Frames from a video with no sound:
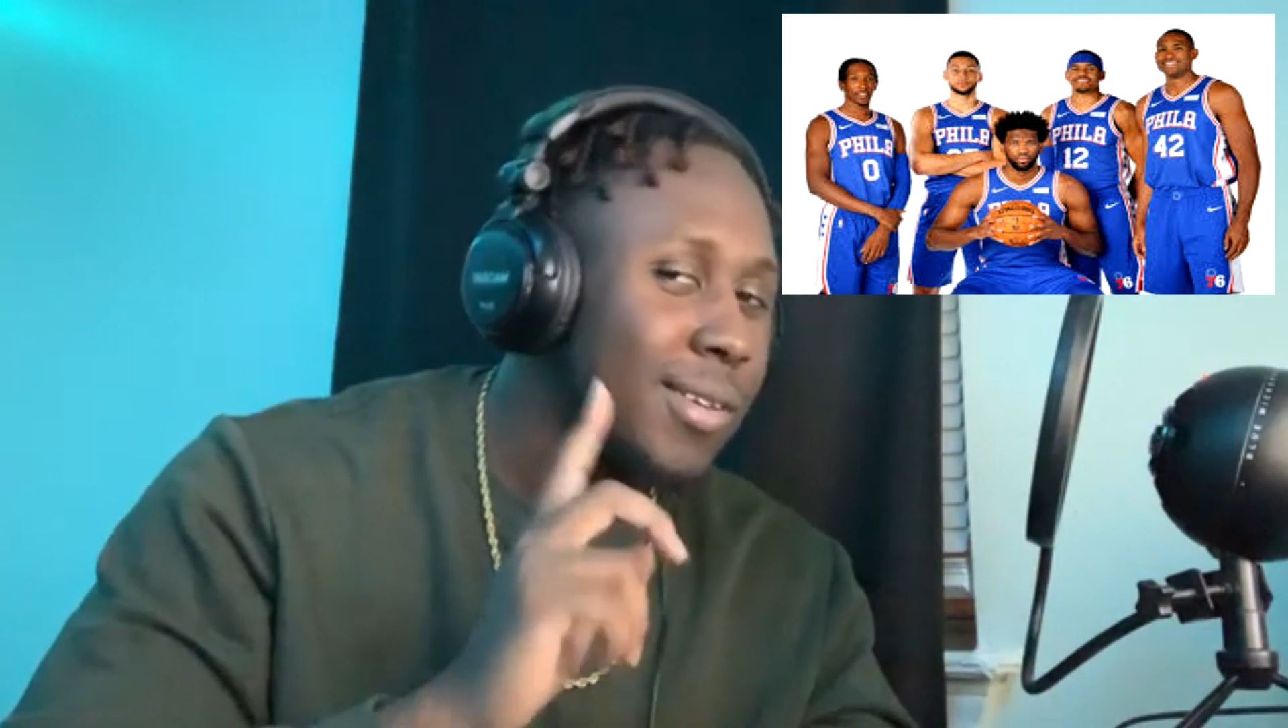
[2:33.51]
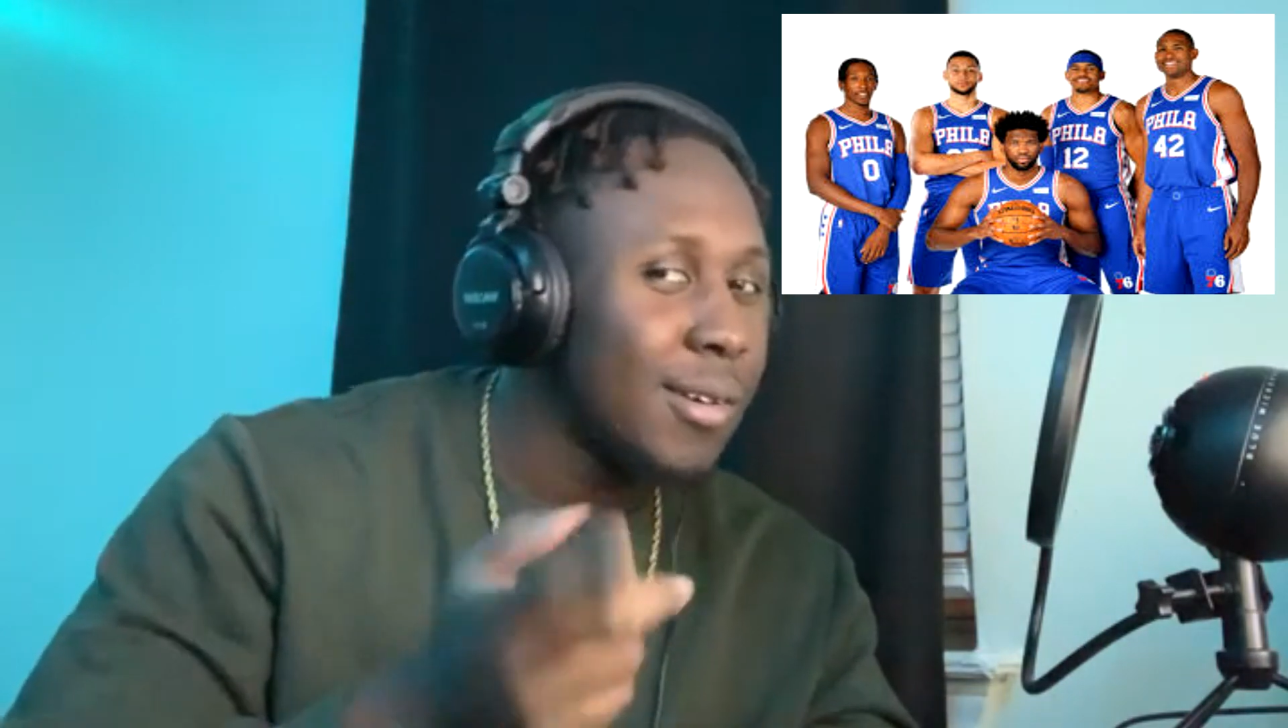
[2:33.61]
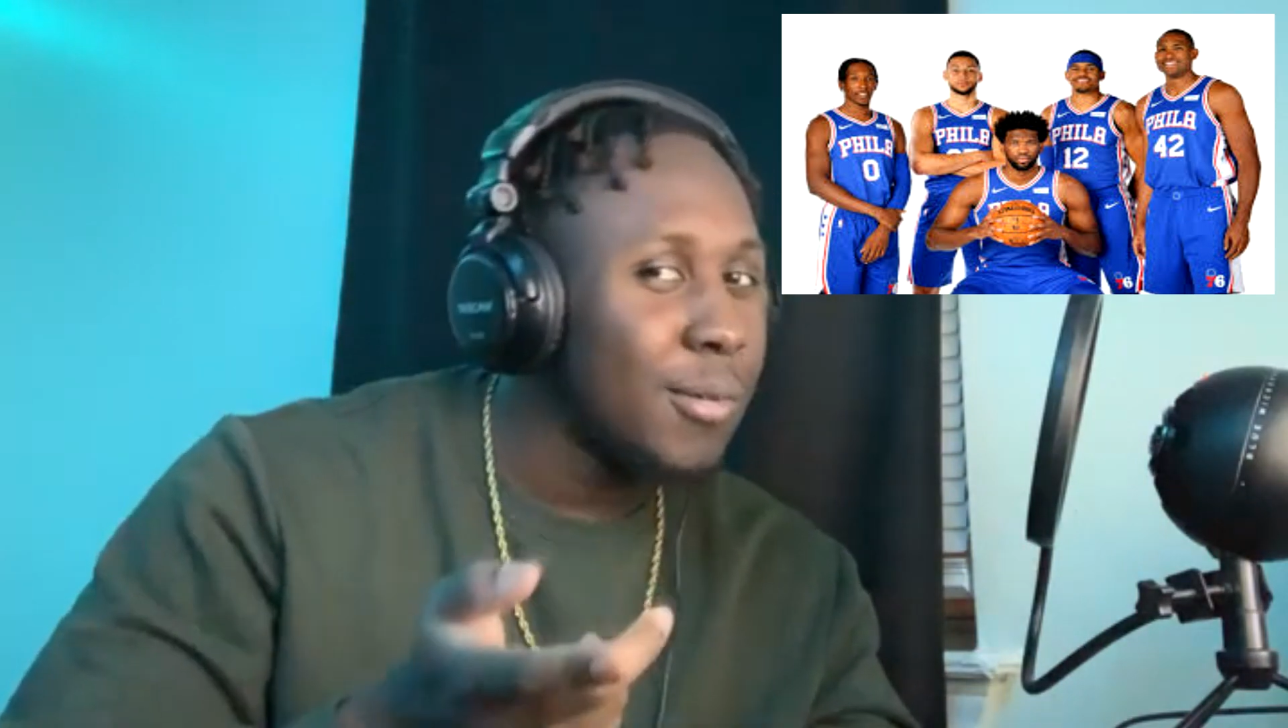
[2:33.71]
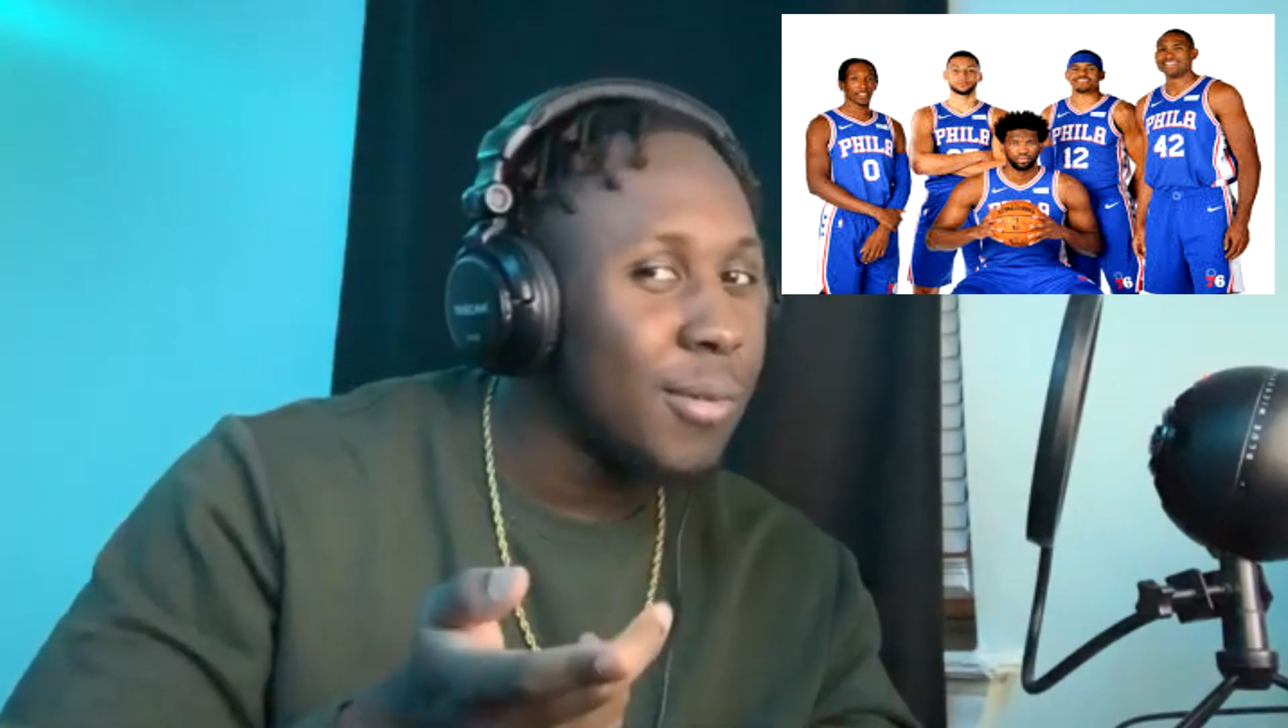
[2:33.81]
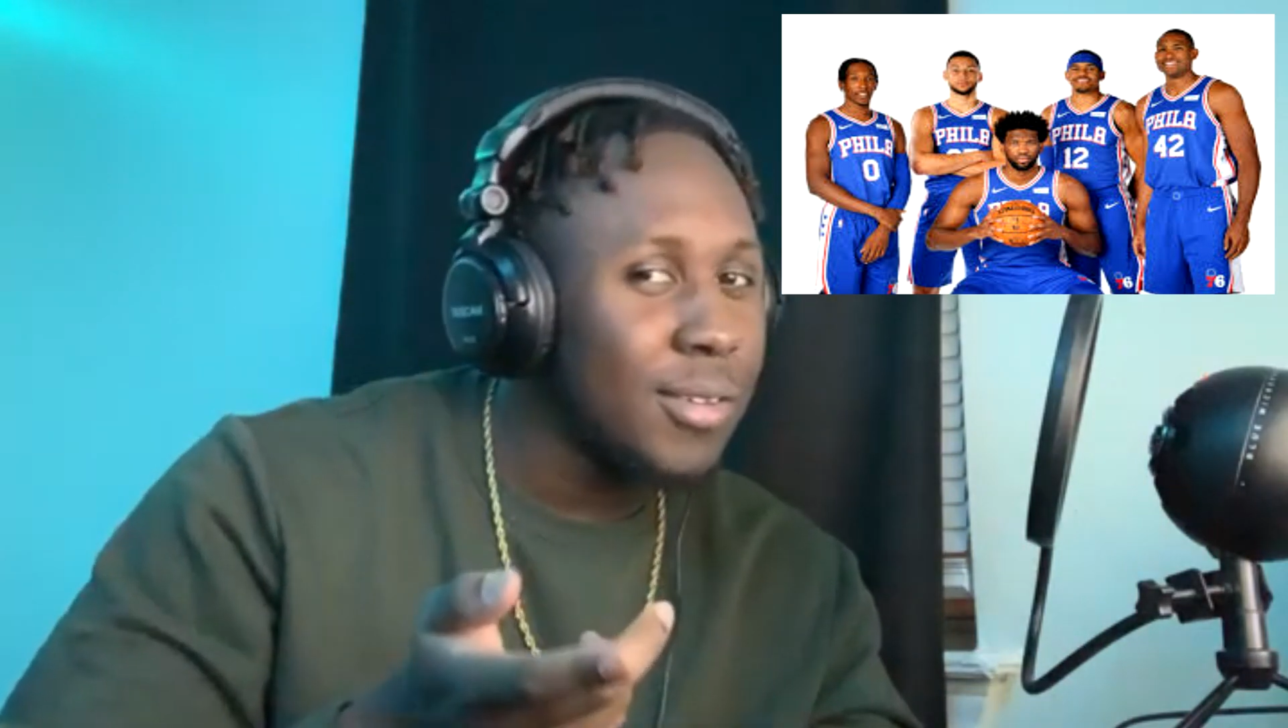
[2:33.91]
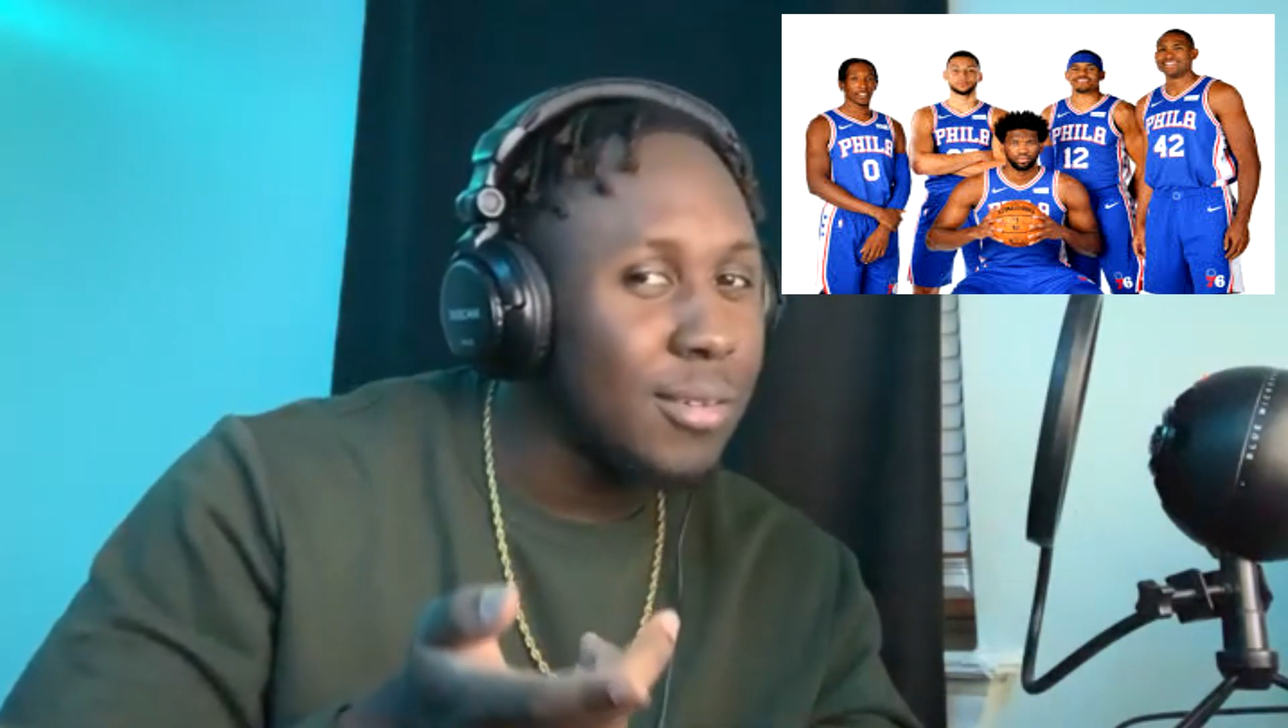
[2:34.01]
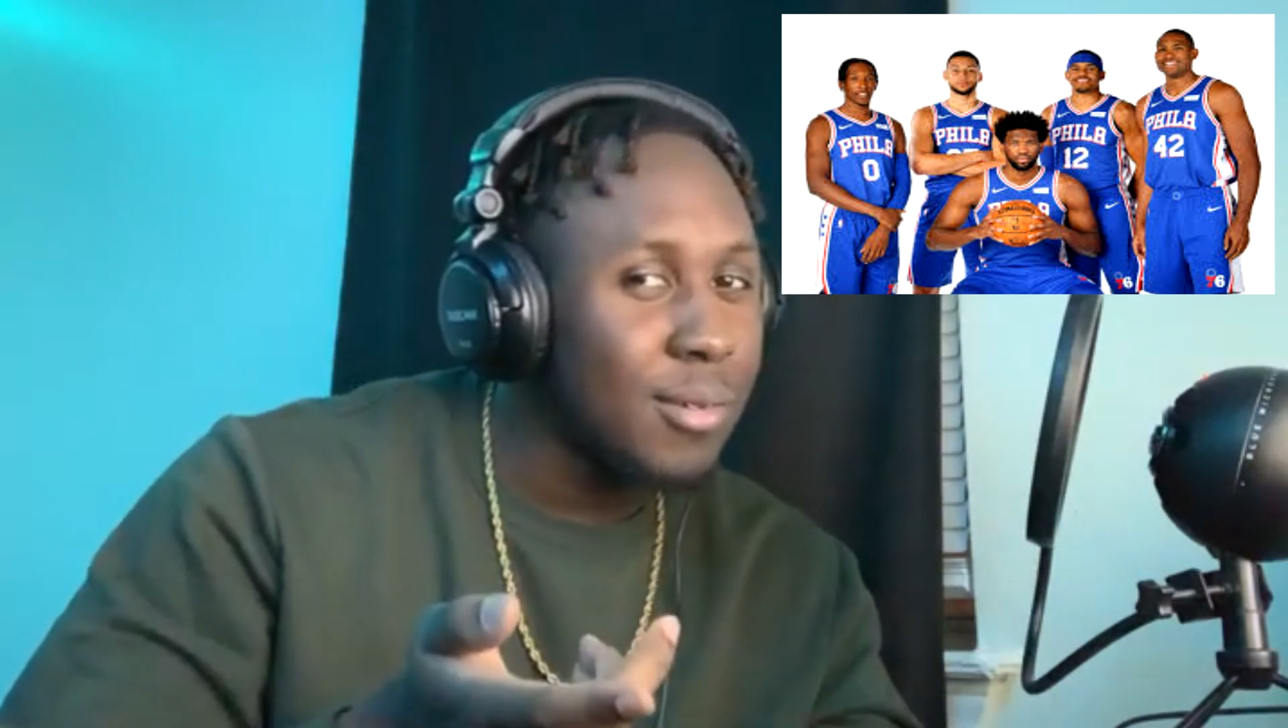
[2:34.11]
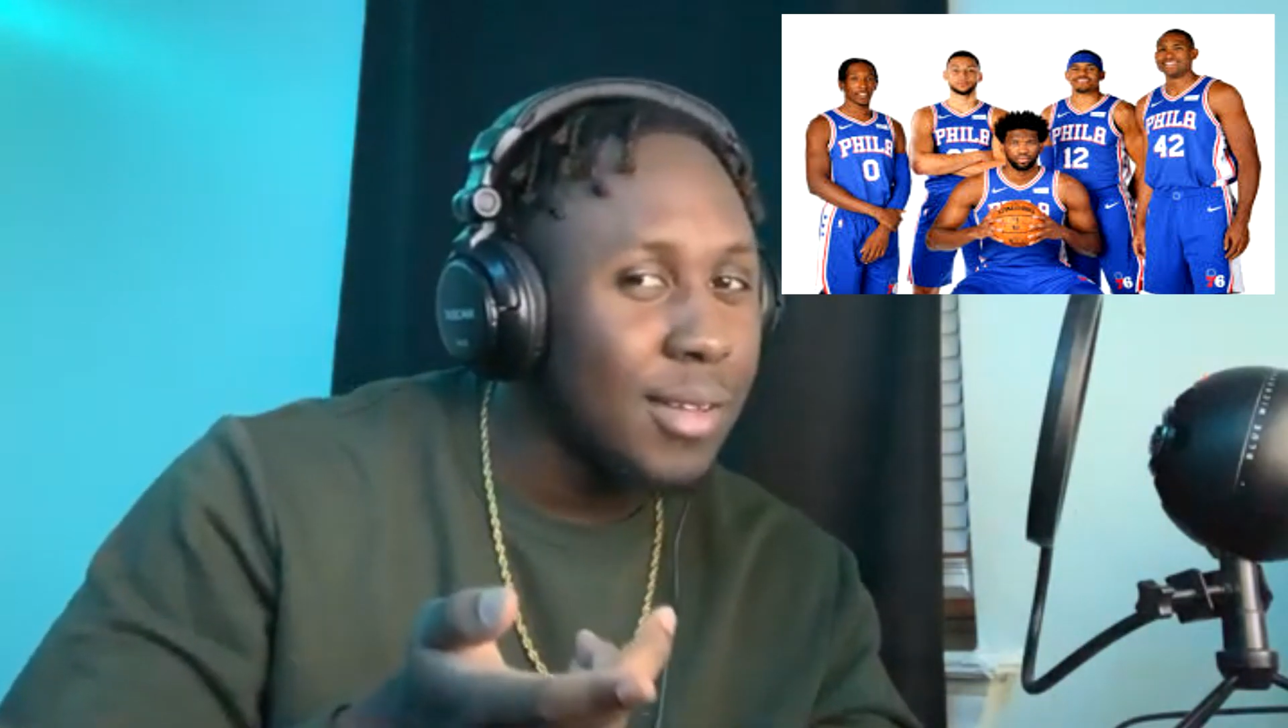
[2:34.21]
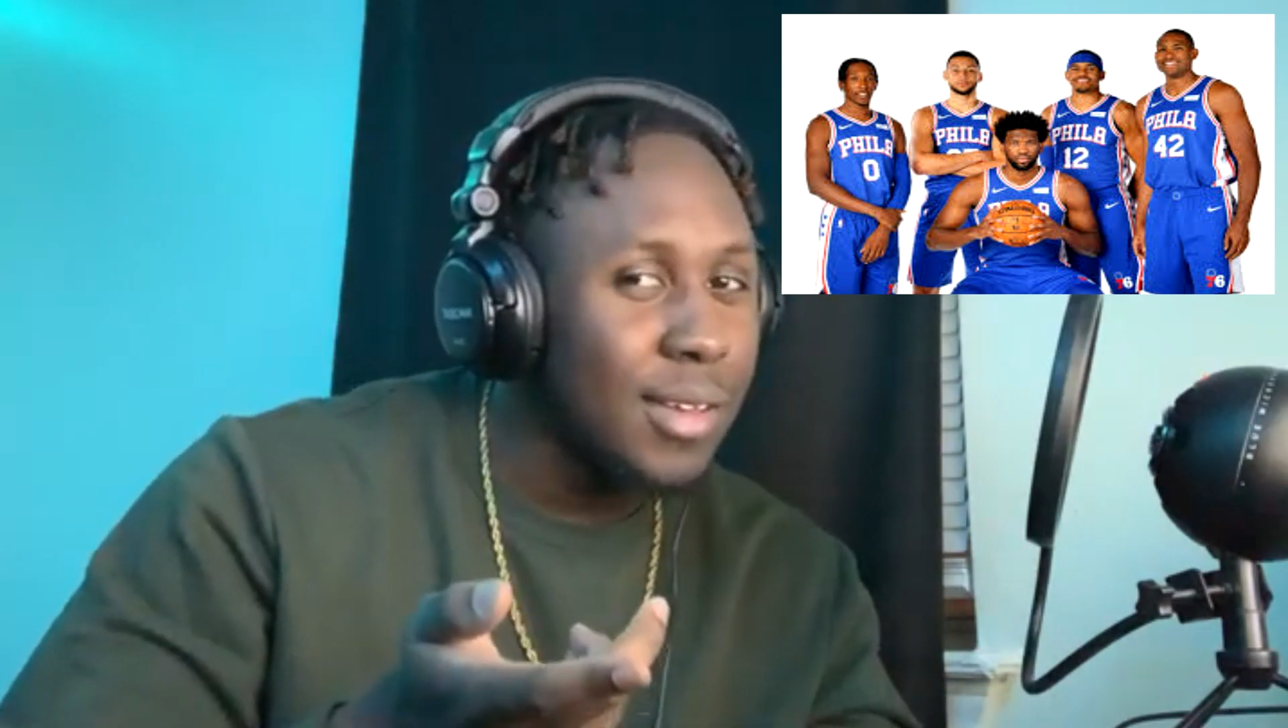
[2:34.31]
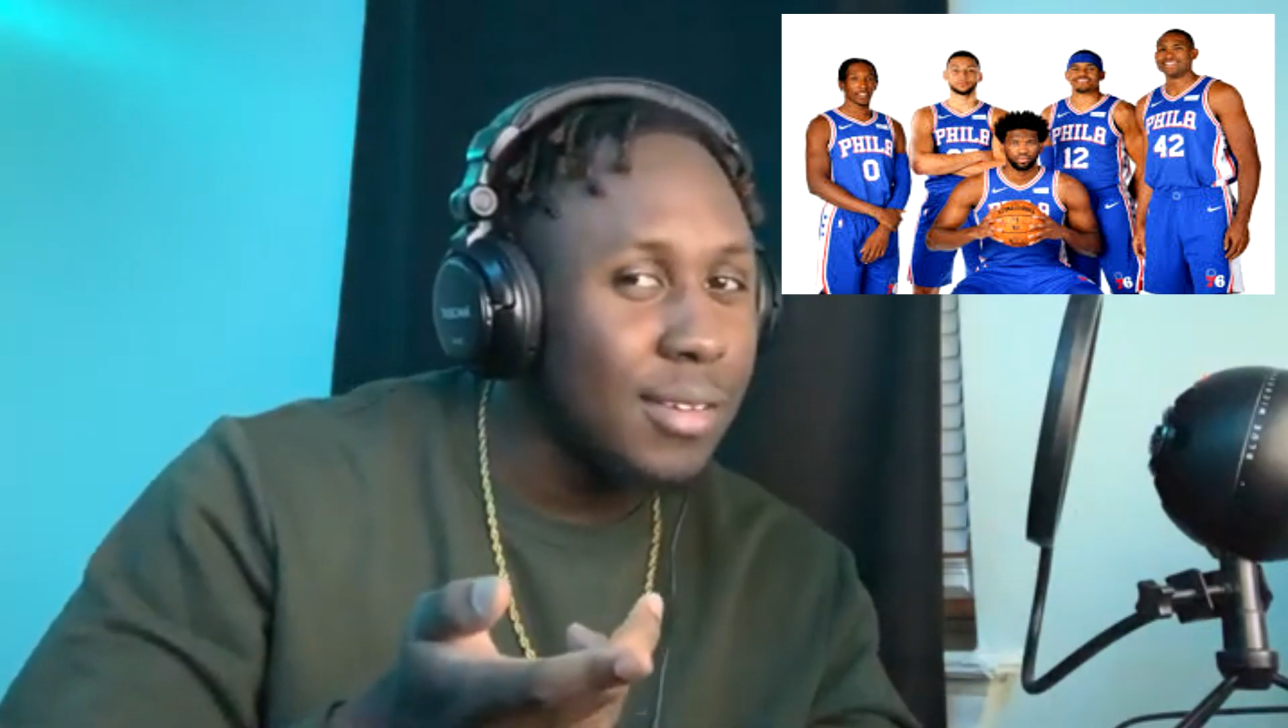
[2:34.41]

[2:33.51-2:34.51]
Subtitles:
wasn't really